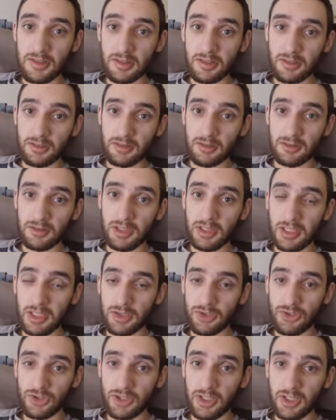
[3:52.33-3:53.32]
and they're
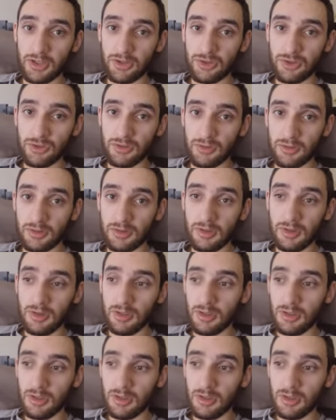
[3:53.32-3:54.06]
not trying to